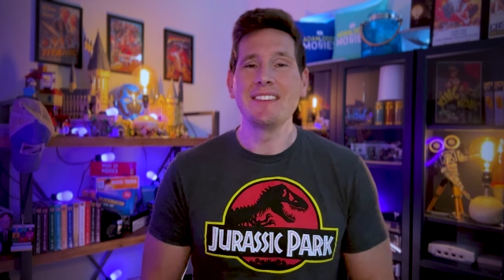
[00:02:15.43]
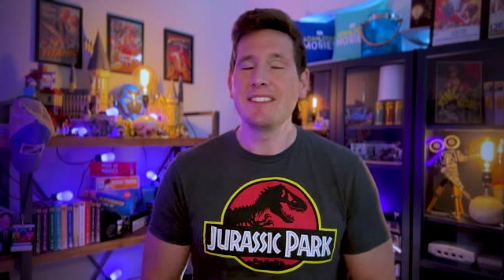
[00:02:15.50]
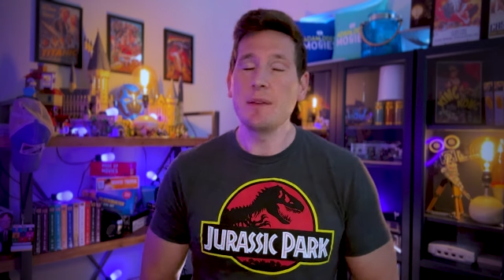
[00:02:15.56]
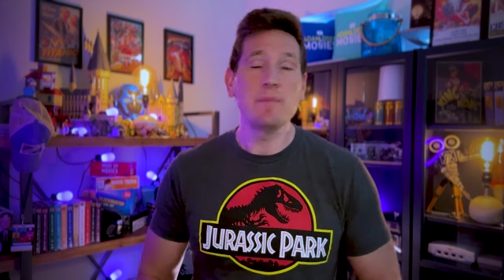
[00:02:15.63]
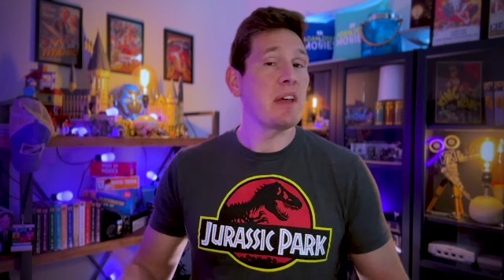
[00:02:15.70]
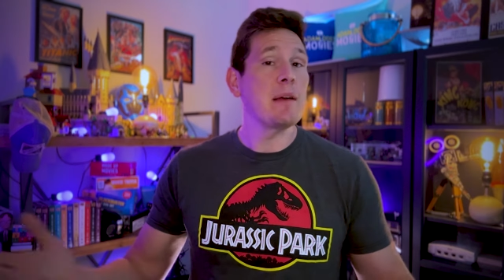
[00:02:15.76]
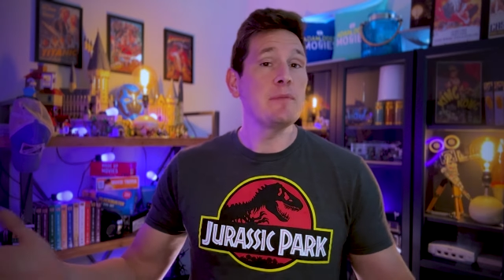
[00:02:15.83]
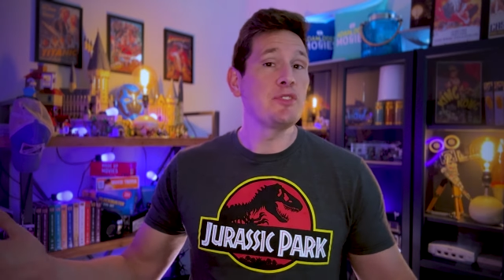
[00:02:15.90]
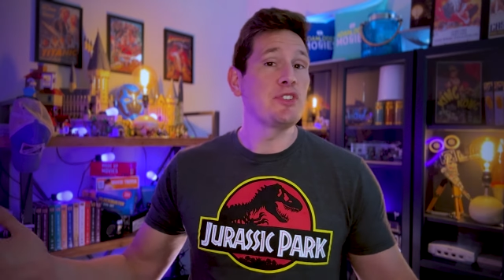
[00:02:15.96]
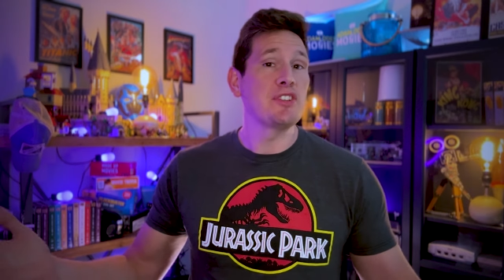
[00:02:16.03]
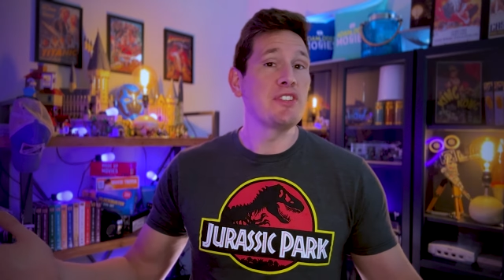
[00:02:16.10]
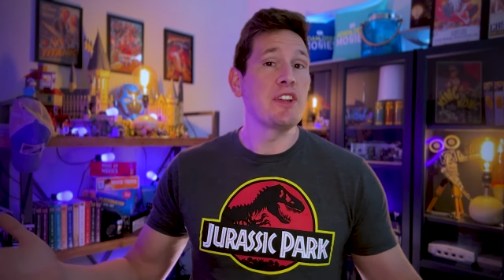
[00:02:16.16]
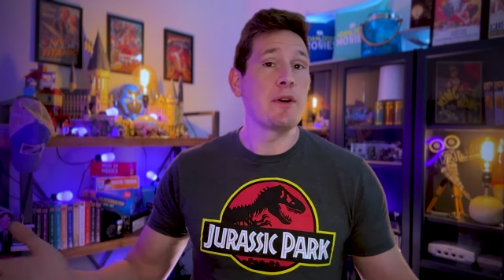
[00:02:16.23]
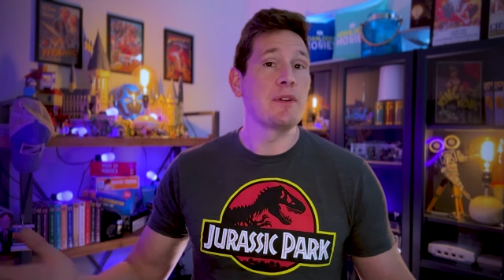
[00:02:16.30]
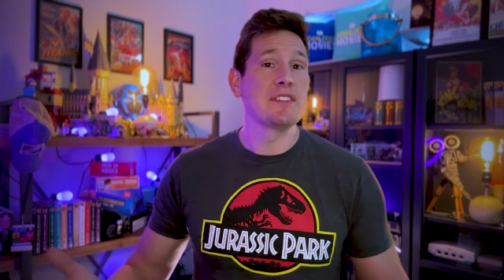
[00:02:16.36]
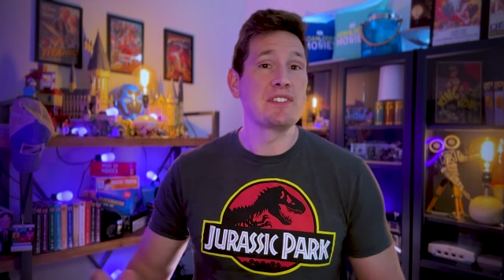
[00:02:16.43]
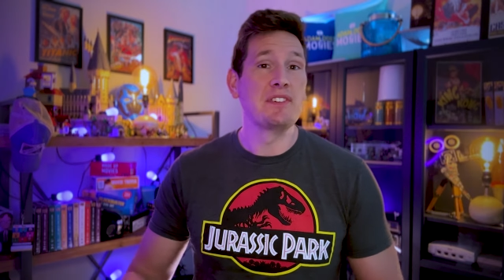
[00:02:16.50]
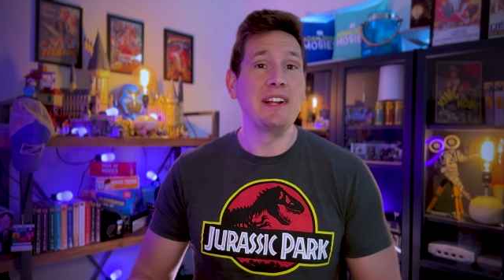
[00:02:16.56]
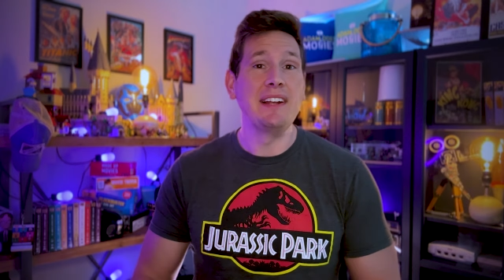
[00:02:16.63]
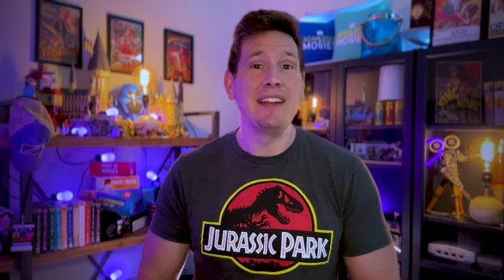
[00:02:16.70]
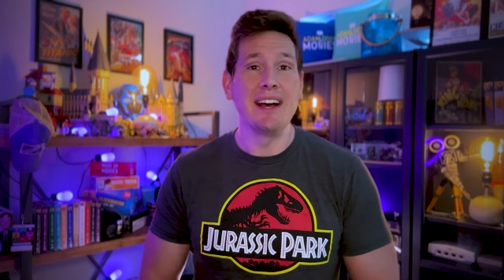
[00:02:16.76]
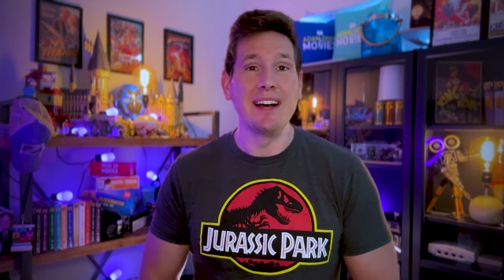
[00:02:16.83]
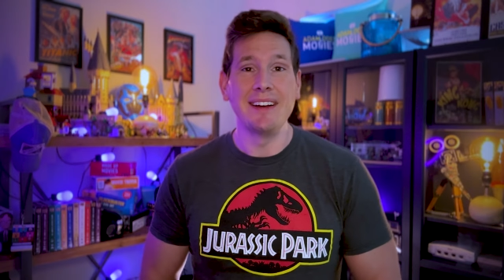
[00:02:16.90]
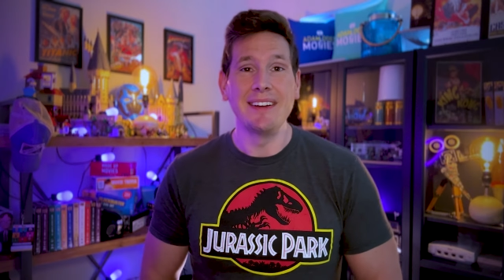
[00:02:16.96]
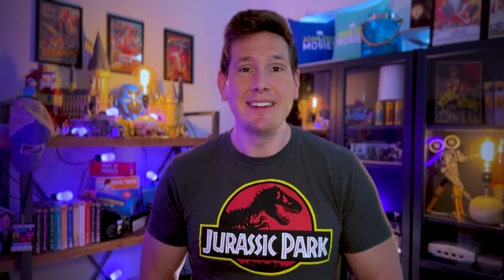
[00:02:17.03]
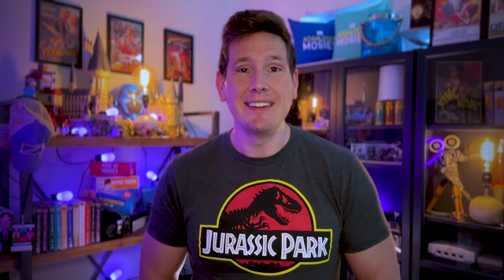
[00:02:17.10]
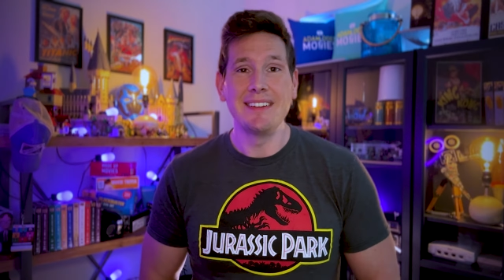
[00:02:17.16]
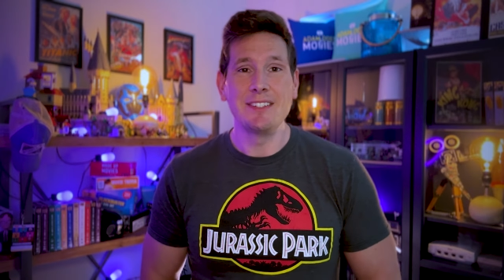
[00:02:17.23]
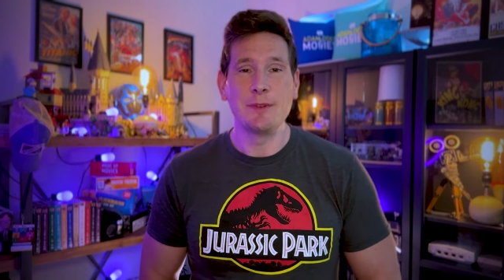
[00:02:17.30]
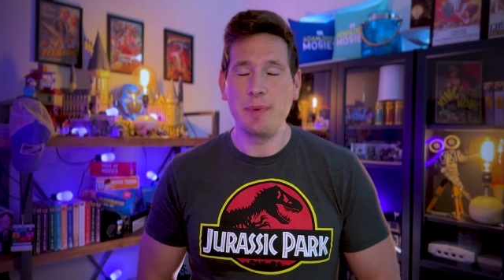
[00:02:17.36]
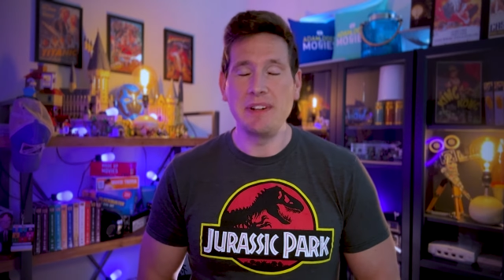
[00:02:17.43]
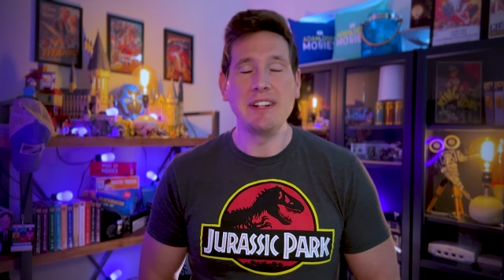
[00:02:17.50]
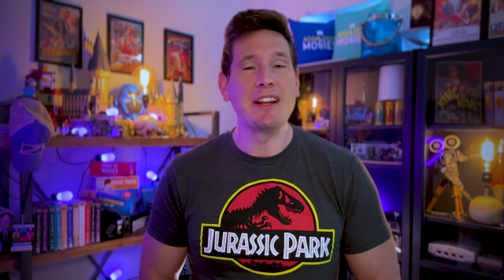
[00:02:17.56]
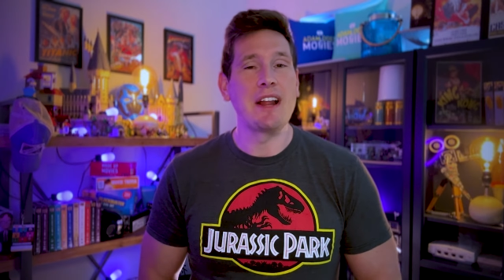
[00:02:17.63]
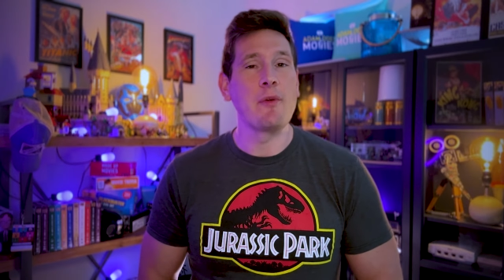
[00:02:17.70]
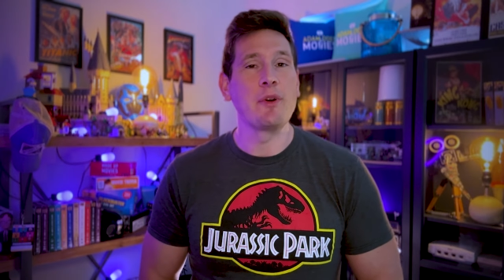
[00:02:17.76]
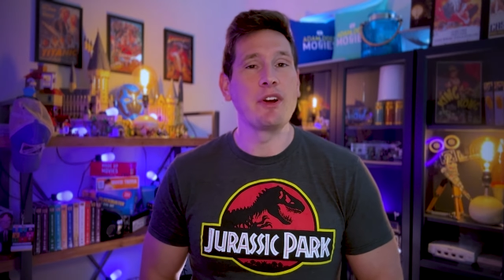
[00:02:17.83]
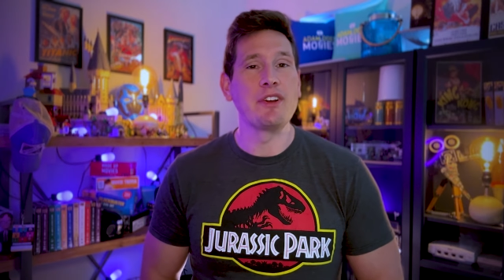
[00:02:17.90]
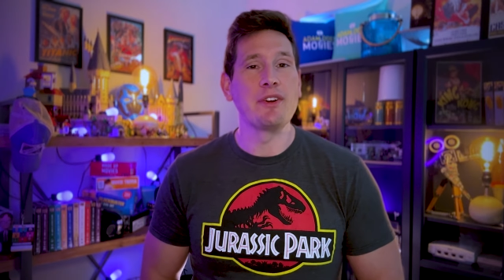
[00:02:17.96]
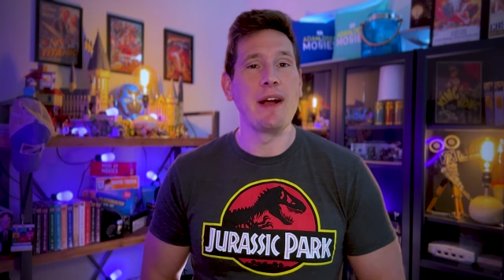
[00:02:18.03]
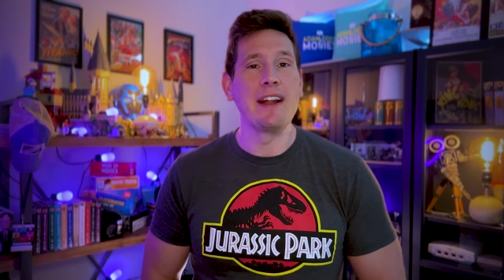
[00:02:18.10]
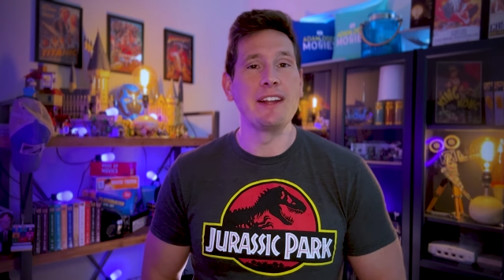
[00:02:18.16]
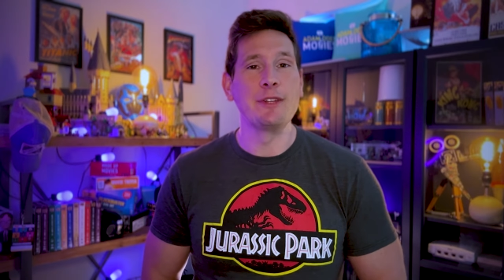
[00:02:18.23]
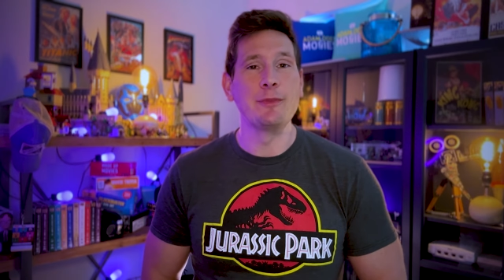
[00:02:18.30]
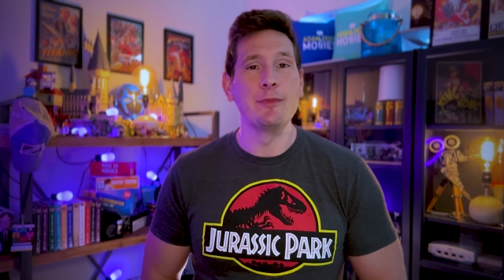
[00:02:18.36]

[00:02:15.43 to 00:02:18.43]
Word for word: sometimes just known as Glinda, depending on where you're at in the